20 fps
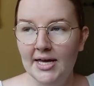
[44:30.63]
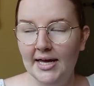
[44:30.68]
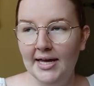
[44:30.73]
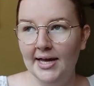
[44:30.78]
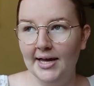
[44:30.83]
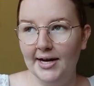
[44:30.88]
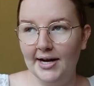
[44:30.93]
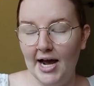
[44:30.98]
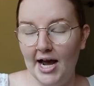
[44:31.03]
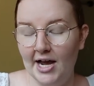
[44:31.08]

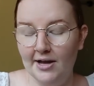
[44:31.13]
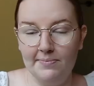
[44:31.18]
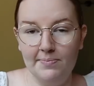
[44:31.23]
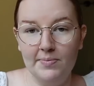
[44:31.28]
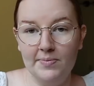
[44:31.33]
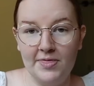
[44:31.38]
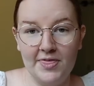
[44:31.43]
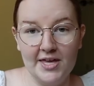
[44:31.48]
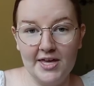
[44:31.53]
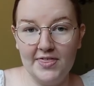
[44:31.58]
And I
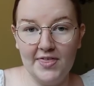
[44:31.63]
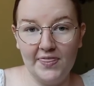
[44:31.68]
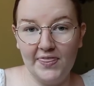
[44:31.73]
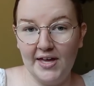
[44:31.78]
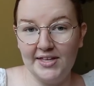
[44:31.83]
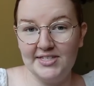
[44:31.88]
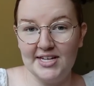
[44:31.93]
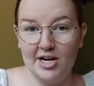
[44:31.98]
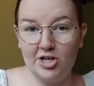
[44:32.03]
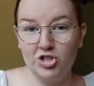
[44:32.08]
think that
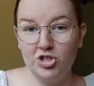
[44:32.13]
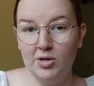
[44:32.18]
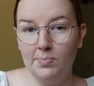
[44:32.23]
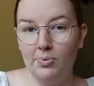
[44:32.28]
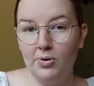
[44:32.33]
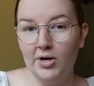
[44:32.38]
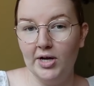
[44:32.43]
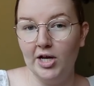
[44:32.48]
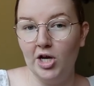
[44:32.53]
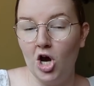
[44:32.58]
that's actually
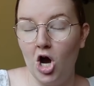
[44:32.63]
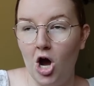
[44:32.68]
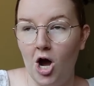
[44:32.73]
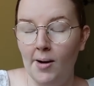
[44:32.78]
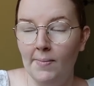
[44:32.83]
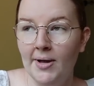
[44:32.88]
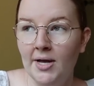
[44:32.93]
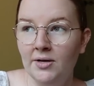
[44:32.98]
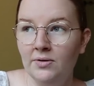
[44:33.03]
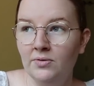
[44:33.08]
pretty
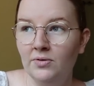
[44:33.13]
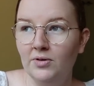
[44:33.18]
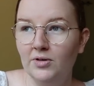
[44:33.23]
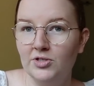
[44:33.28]
common.